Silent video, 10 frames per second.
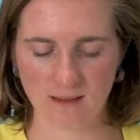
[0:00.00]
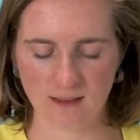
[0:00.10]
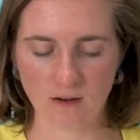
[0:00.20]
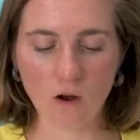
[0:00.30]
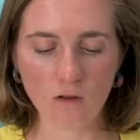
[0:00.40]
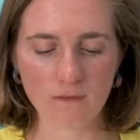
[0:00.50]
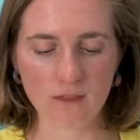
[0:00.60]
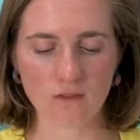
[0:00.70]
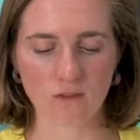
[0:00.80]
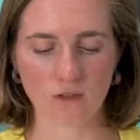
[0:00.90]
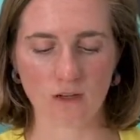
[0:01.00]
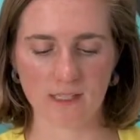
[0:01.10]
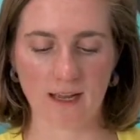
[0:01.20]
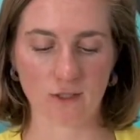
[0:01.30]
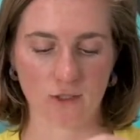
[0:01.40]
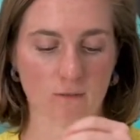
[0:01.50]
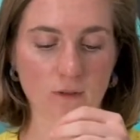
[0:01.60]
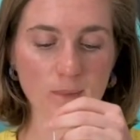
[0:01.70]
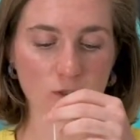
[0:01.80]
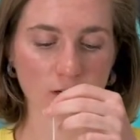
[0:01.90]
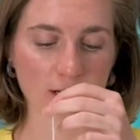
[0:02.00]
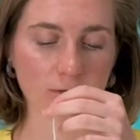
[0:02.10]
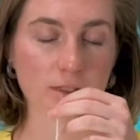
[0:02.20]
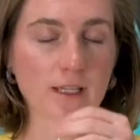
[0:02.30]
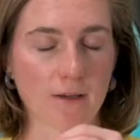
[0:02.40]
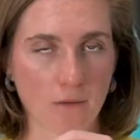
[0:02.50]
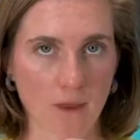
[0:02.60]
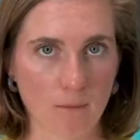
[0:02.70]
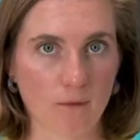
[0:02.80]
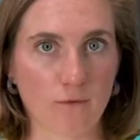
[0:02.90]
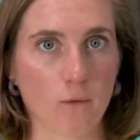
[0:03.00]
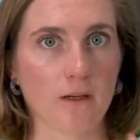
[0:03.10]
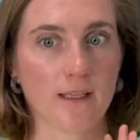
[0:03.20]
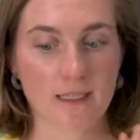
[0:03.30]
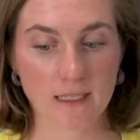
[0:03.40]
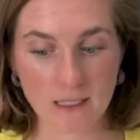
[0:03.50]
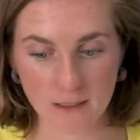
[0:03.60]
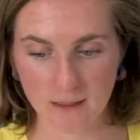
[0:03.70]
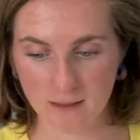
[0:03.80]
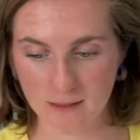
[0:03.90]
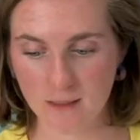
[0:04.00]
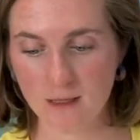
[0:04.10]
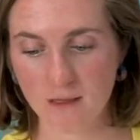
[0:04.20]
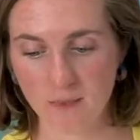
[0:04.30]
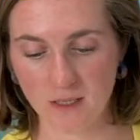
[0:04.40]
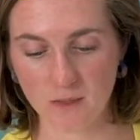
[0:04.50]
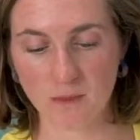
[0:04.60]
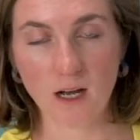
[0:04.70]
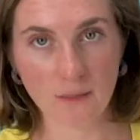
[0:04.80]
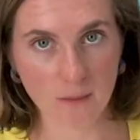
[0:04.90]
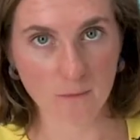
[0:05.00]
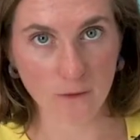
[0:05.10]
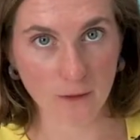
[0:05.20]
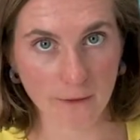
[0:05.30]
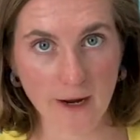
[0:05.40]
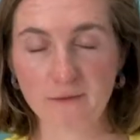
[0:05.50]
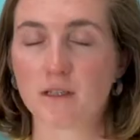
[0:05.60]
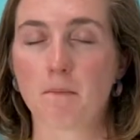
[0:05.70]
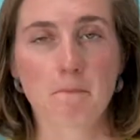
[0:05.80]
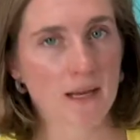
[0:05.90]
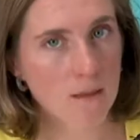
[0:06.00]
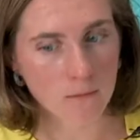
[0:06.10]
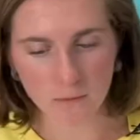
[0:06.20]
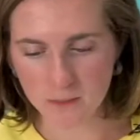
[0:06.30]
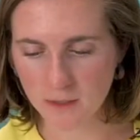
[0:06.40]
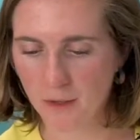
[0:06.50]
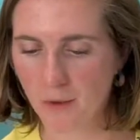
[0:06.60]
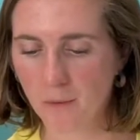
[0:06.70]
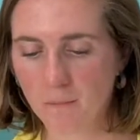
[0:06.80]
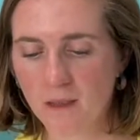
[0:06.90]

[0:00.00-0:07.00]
And all of these straws, actually, we've been trying to recycle them for years because we got them for a craft many moons ago,